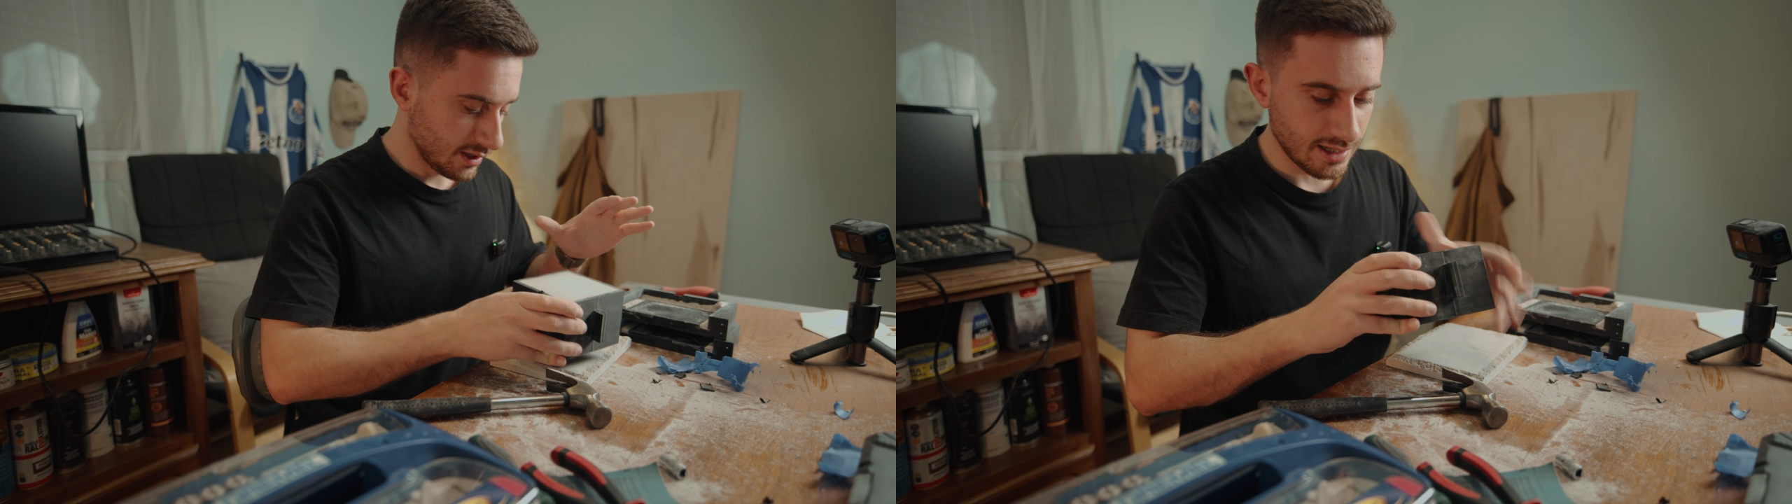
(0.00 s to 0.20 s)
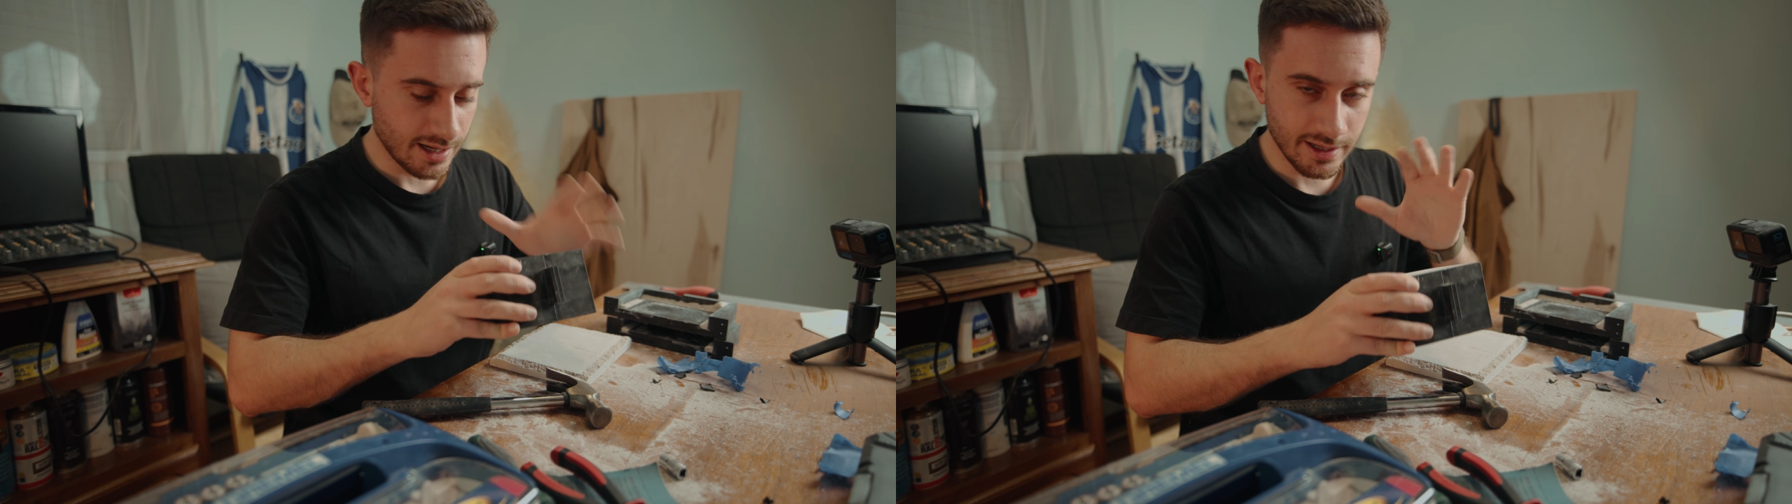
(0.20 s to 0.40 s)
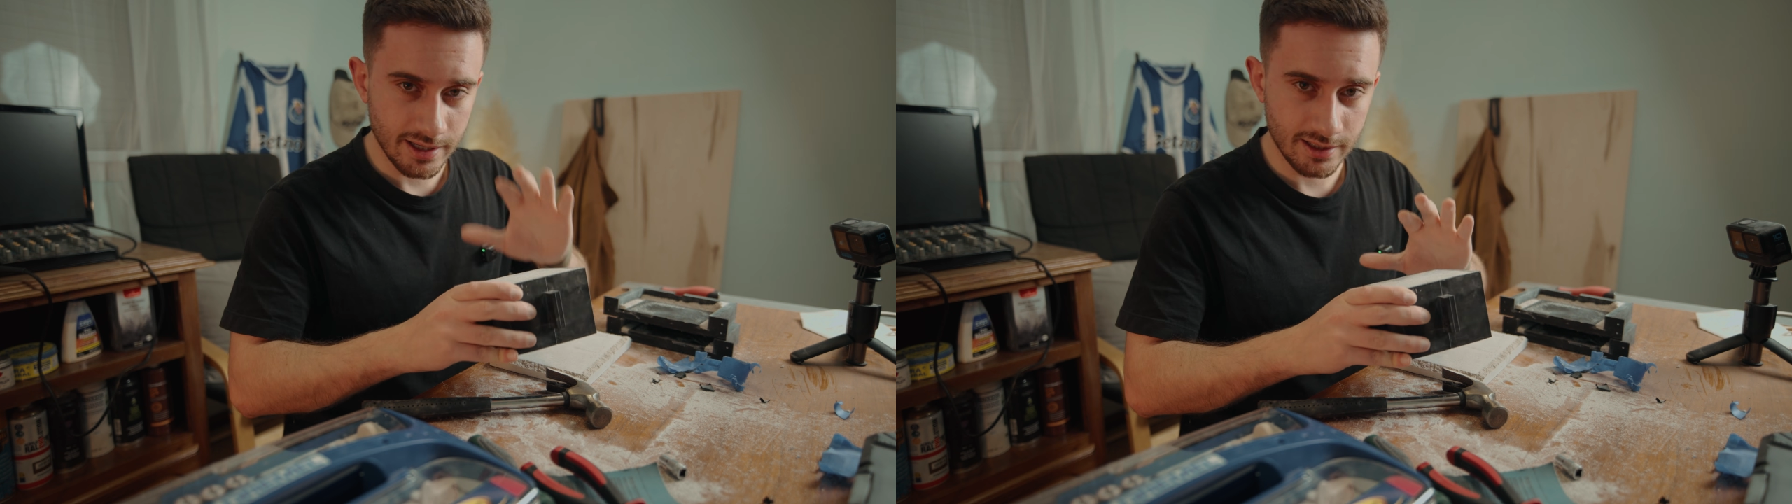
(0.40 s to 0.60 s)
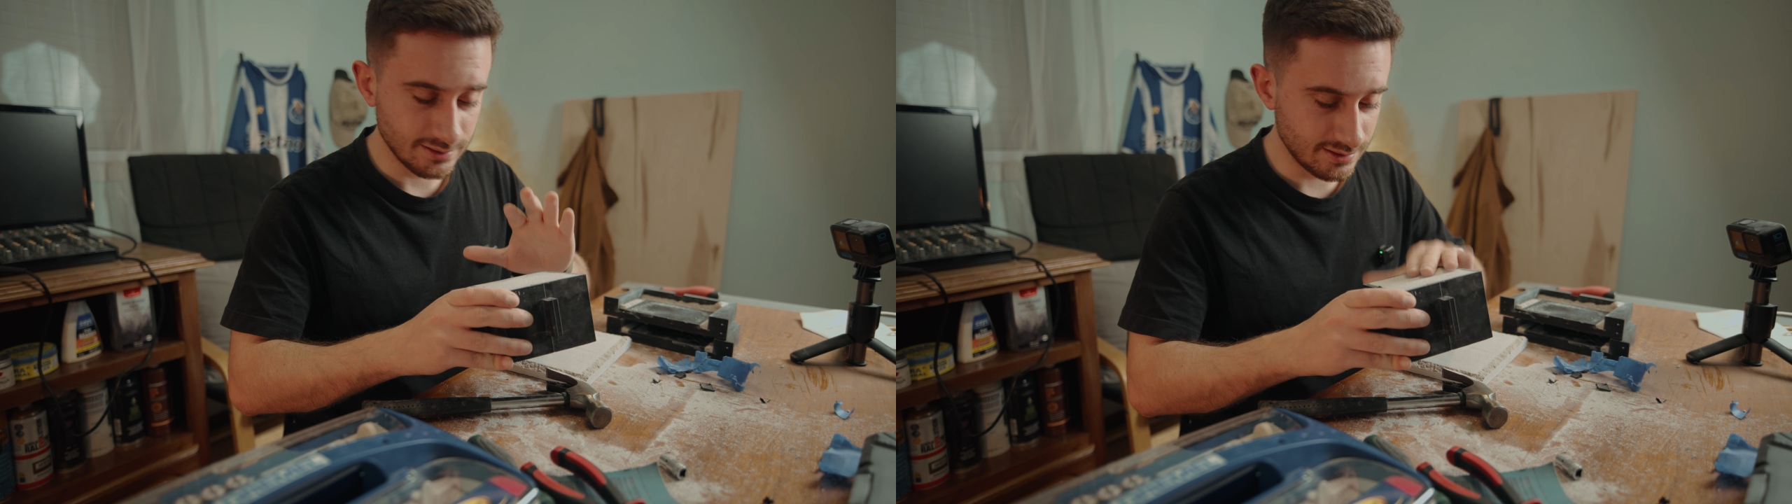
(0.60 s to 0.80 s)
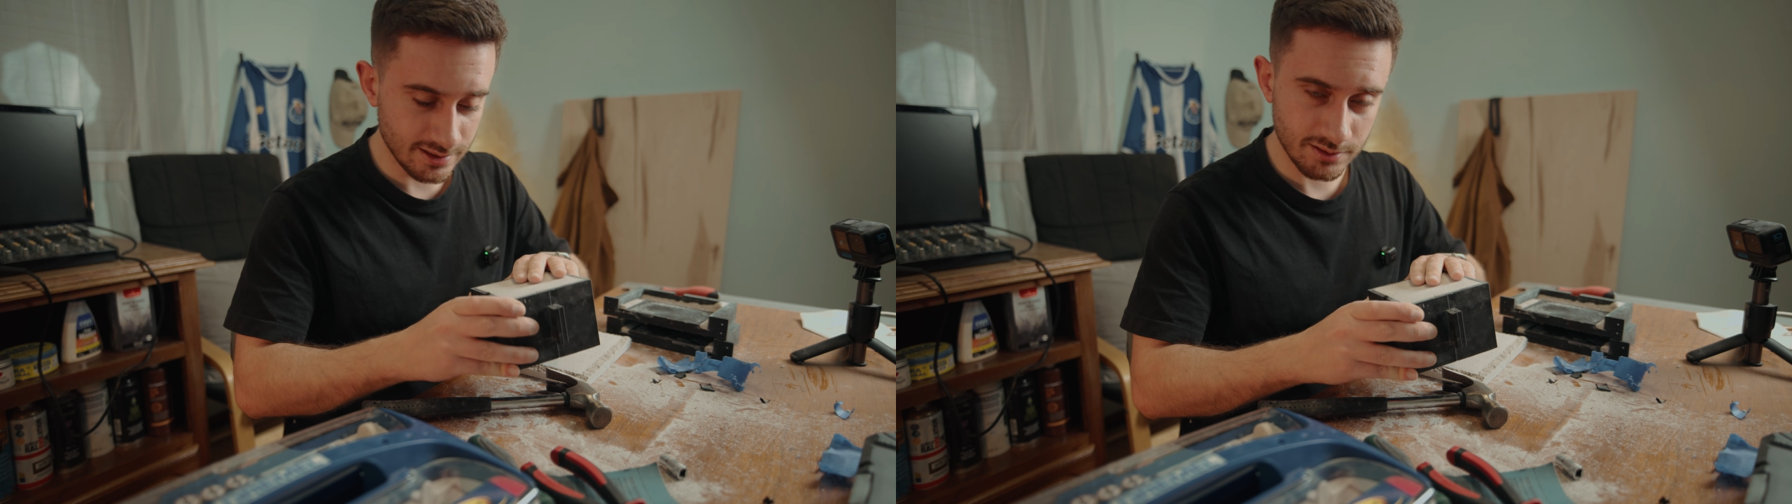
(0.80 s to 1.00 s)
I
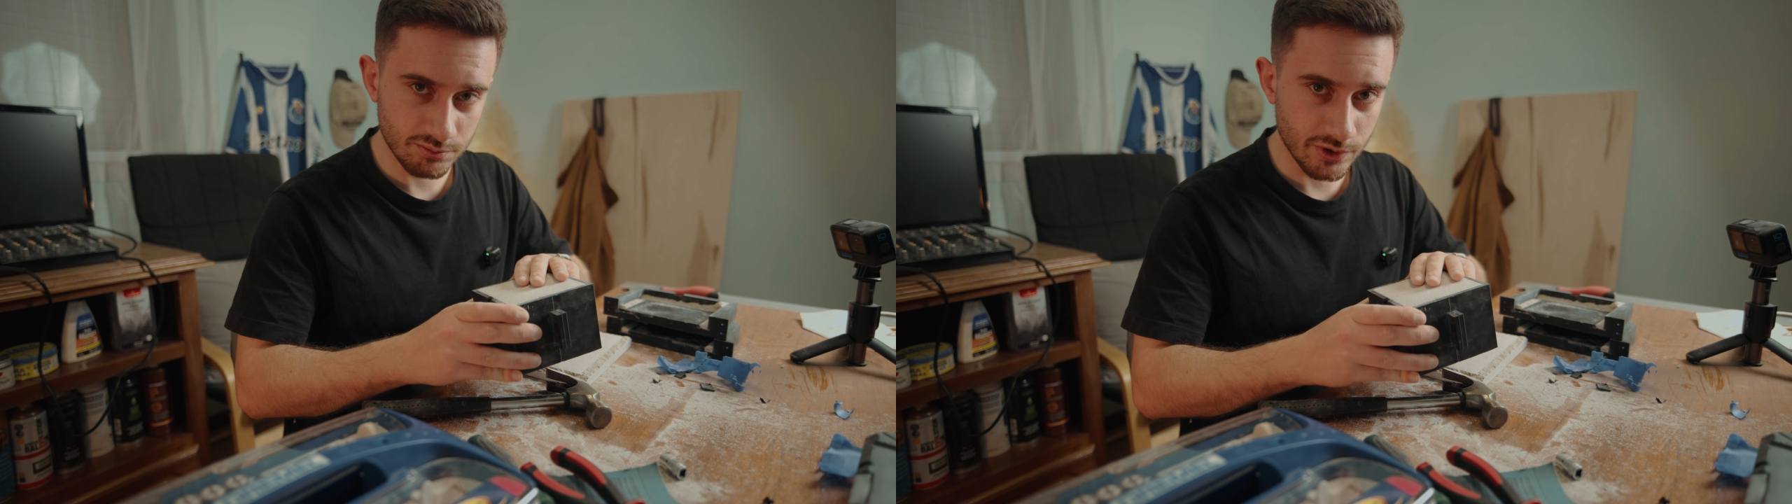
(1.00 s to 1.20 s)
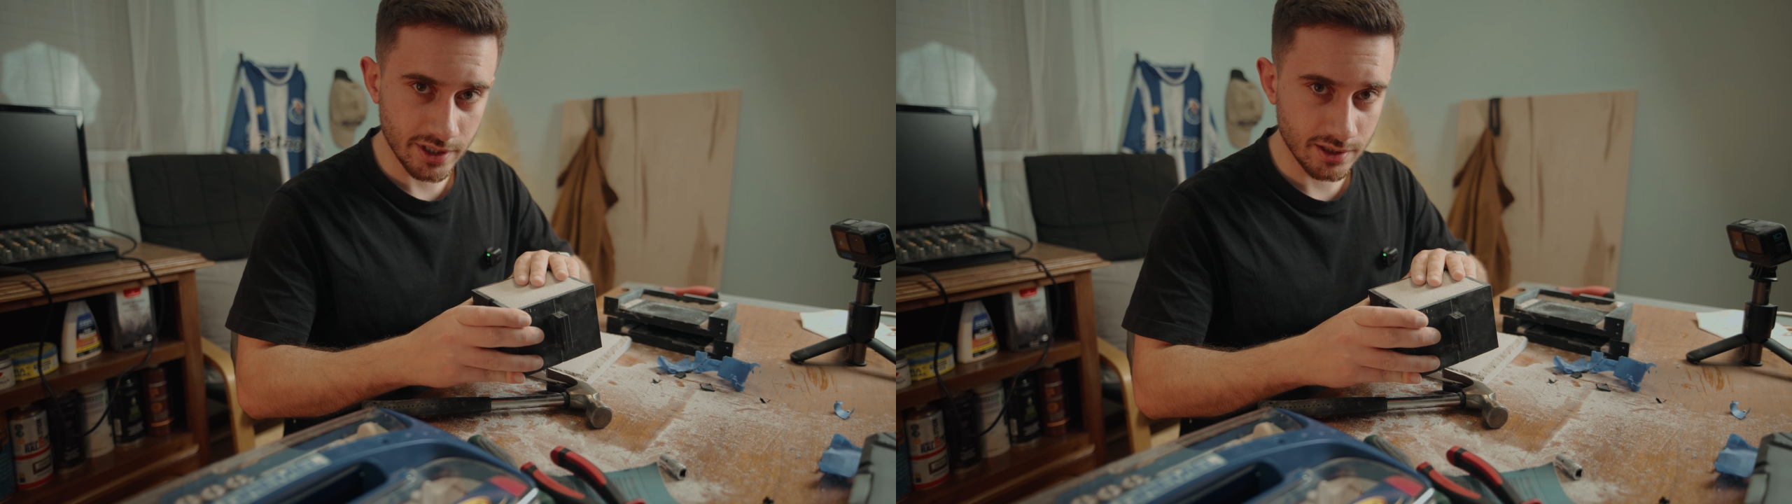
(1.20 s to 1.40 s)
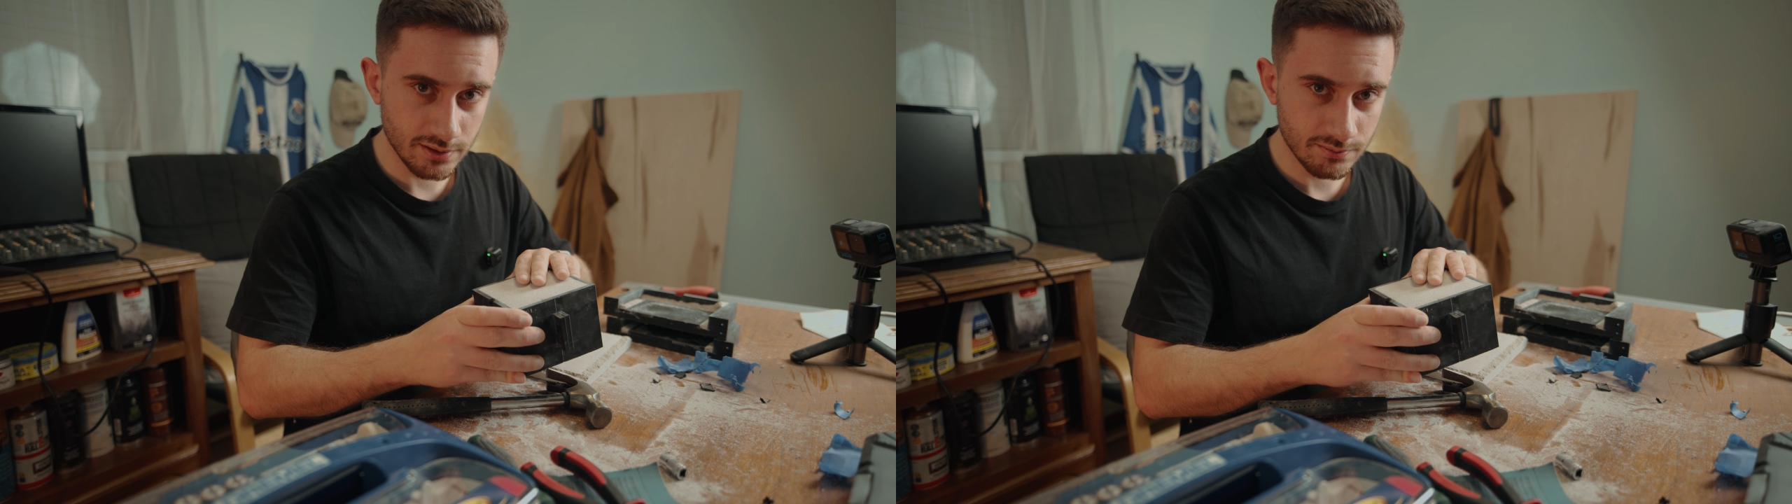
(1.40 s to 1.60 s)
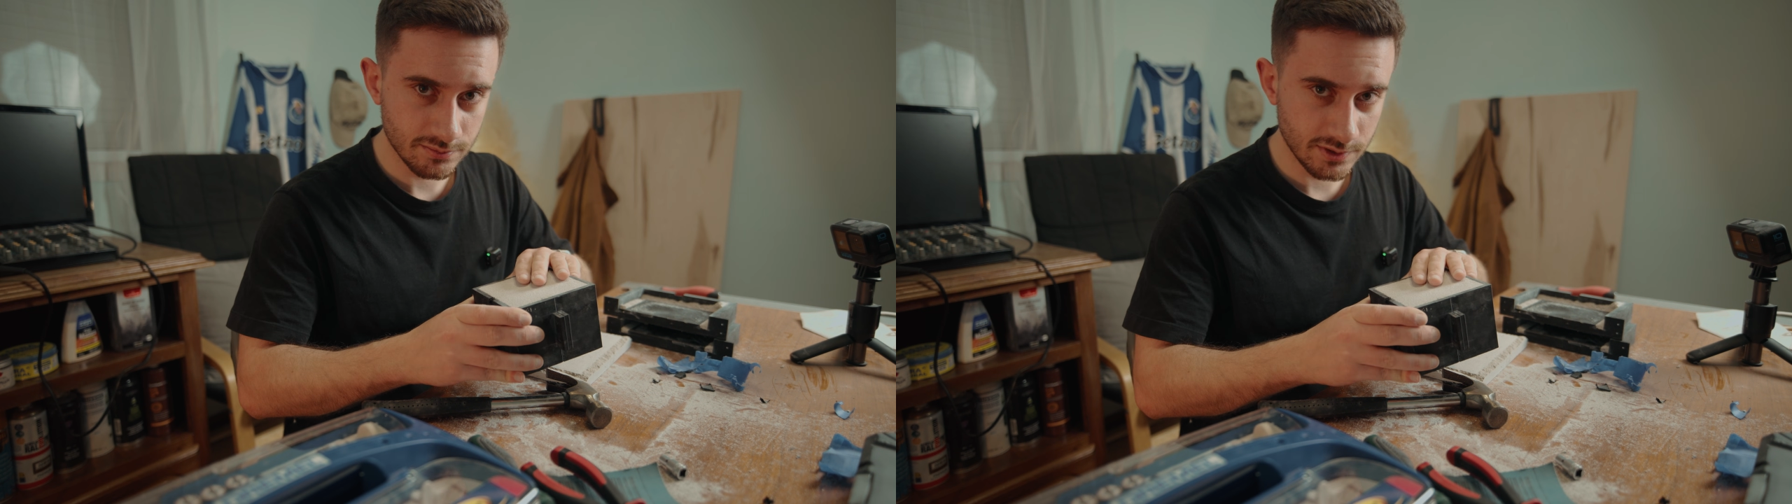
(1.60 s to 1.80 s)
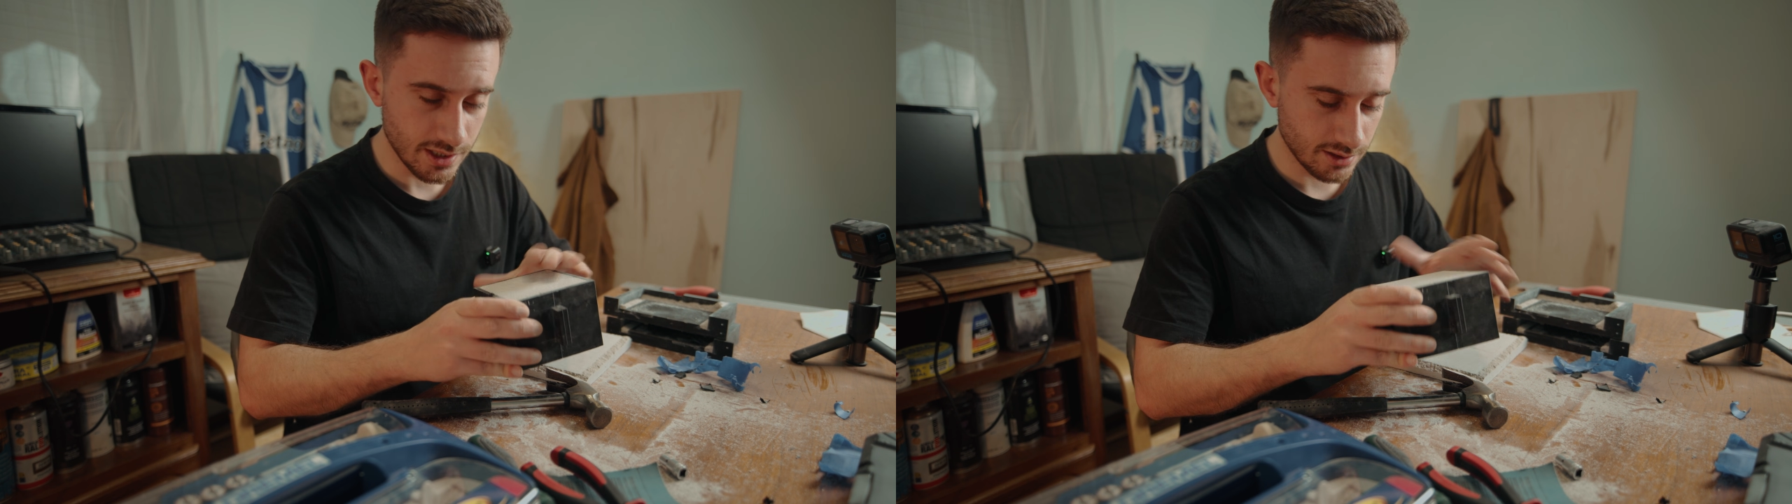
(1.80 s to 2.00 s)
didn't break it
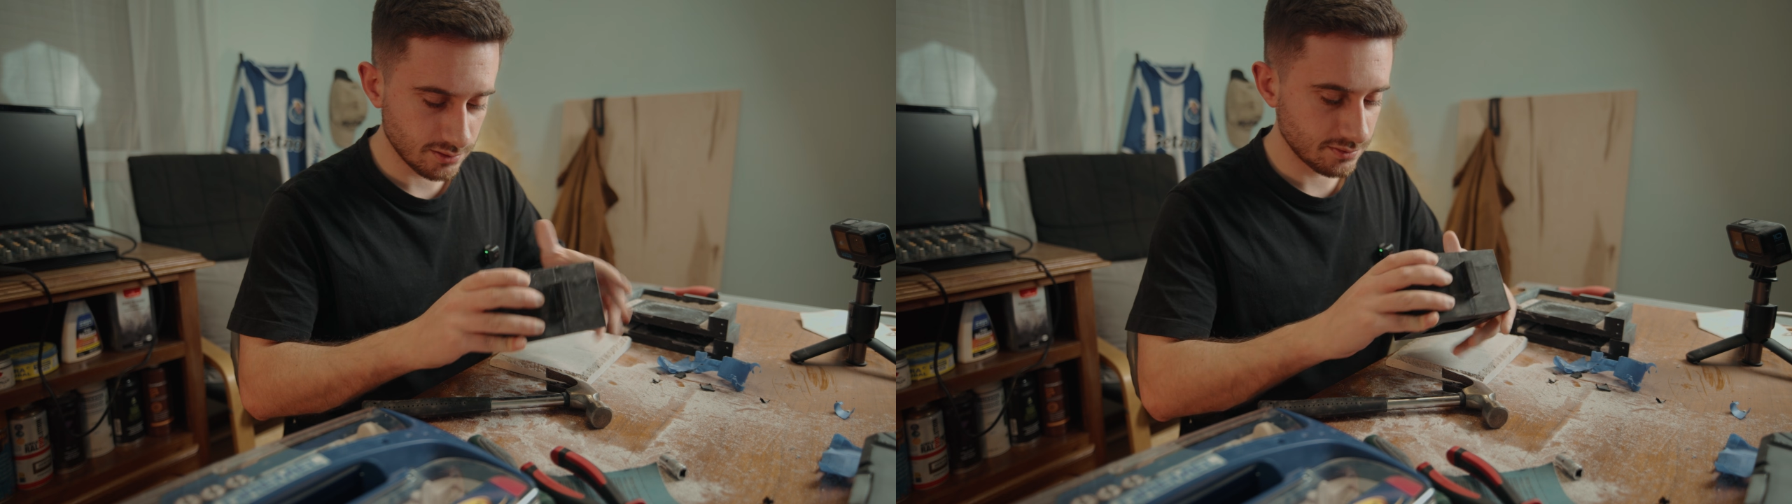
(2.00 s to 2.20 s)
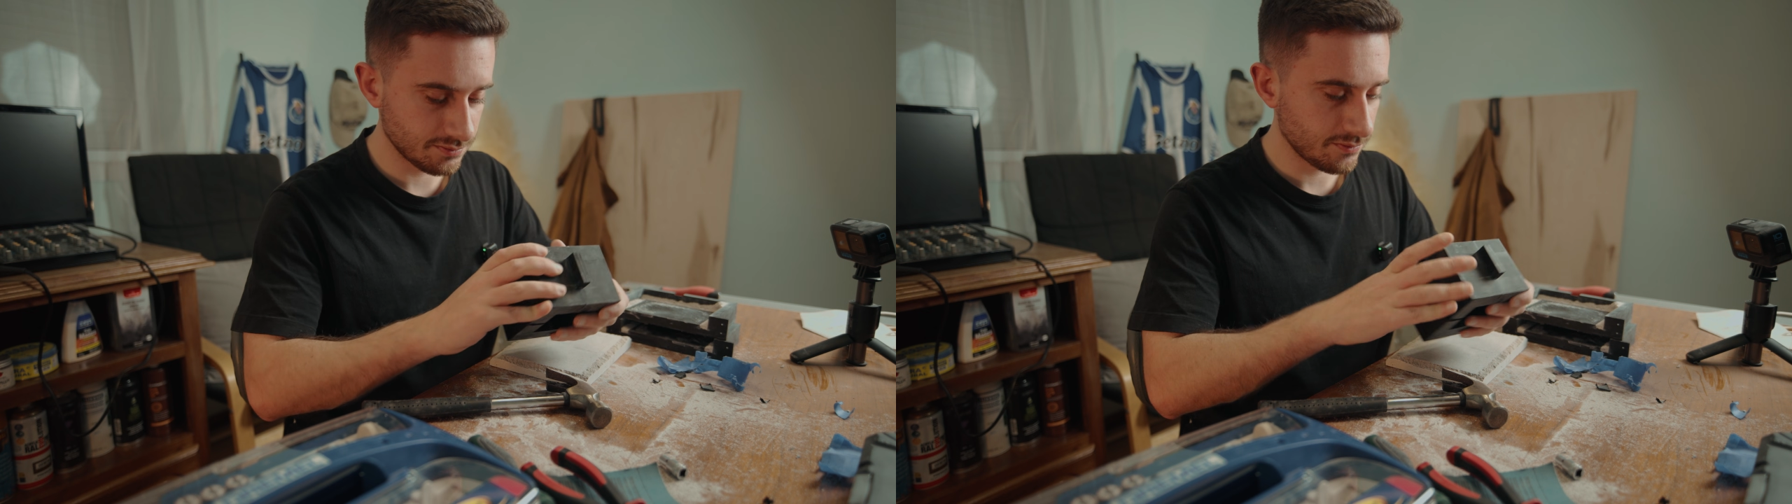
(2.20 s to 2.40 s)
yet,